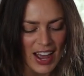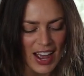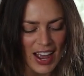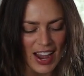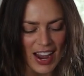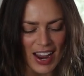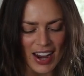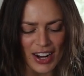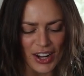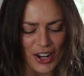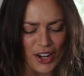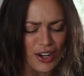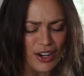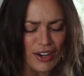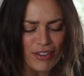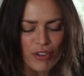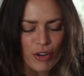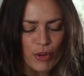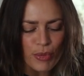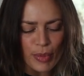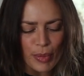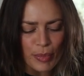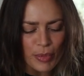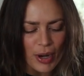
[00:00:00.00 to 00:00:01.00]
And I couldn't
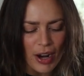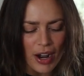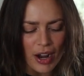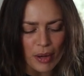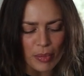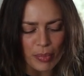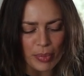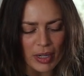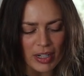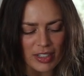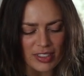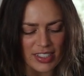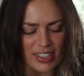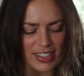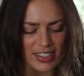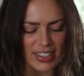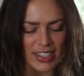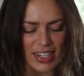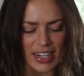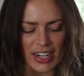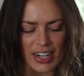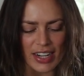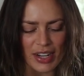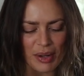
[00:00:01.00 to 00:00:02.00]
even remember how to pronounce the
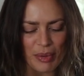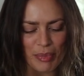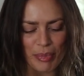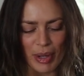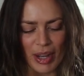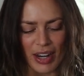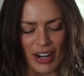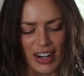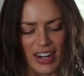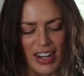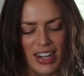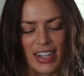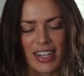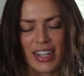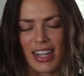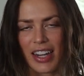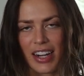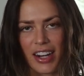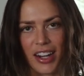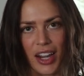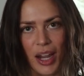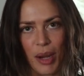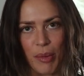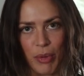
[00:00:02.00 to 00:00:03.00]
city, but
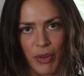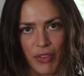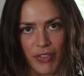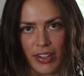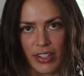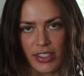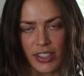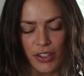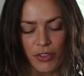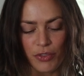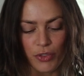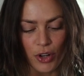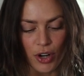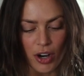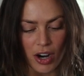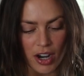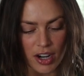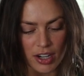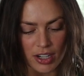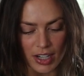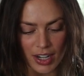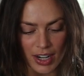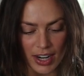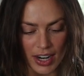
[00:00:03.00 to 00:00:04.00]
Kenna came to visit for a
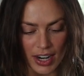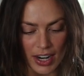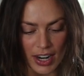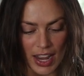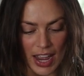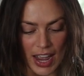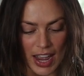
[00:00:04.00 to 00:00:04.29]
holiday,